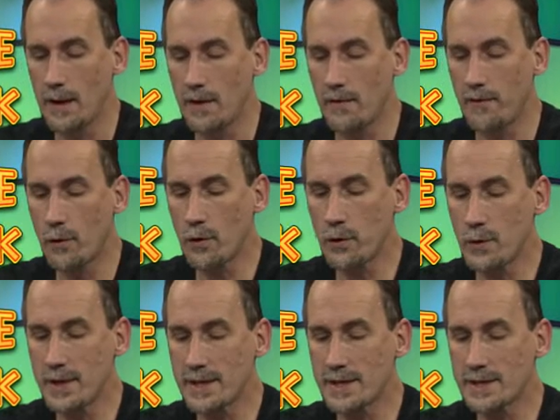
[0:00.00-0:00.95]
The fourth
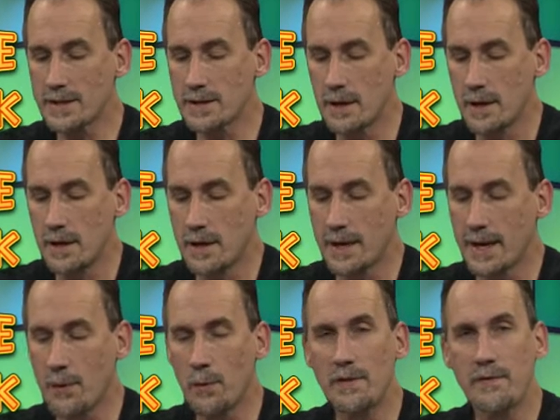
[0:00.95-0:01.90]
one is,
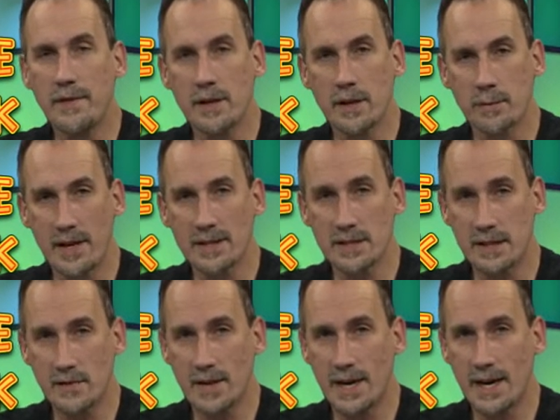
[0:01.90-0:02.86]
can one feel the presence
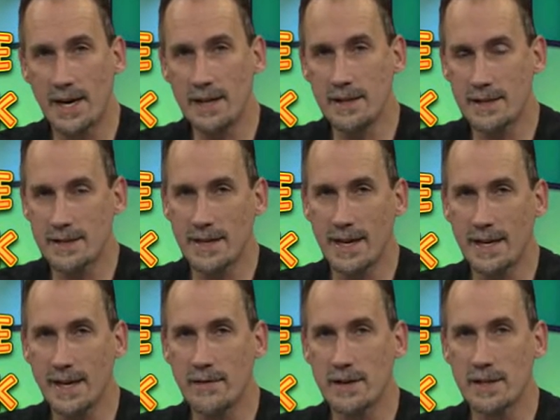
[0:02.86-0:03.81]
of God, and is
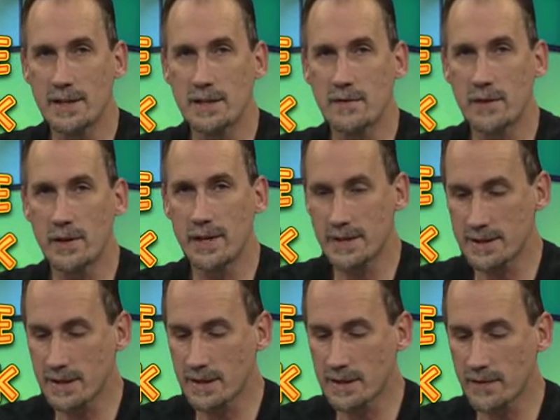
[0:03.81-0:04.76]
that evidence for the
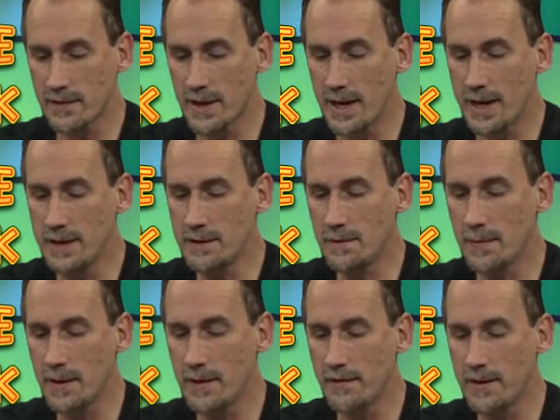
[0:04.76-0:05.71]
existence of God?
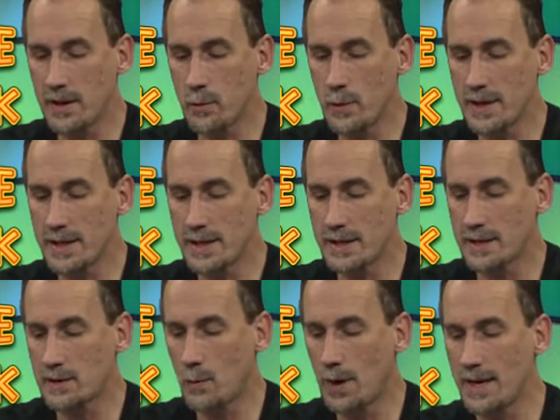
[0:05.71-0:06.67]
The fifth one
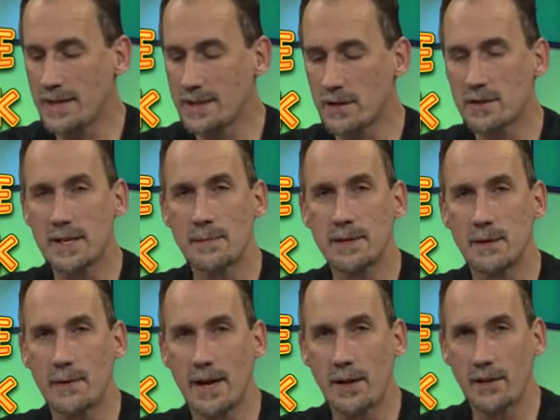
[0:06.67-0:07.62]
is, why is there
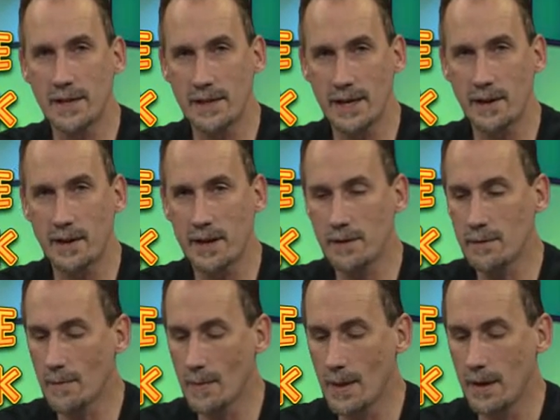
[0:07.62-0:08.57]
something rather than nothing?
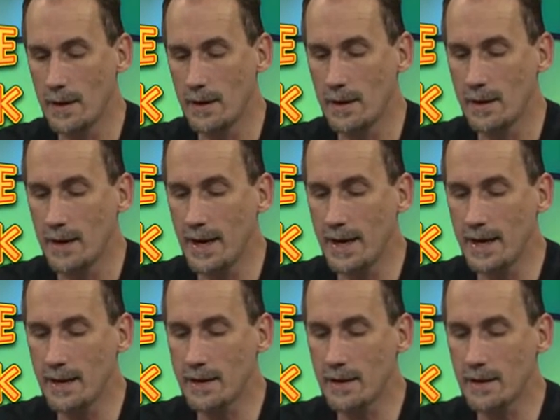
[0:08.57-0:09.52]

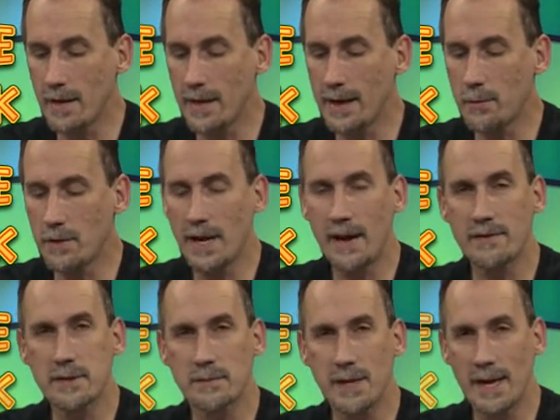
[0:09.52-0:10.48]
And then we'll
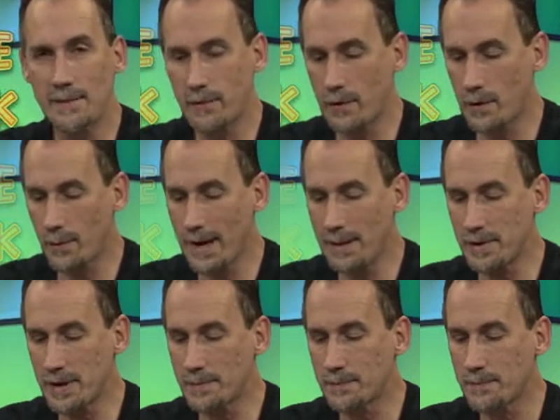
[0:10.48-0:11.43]
have some time for a wrap
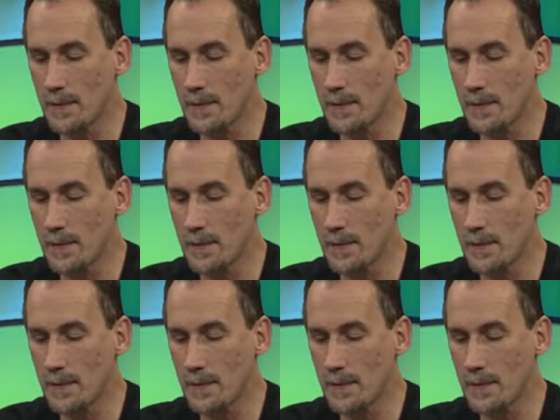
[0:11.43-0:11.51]
up.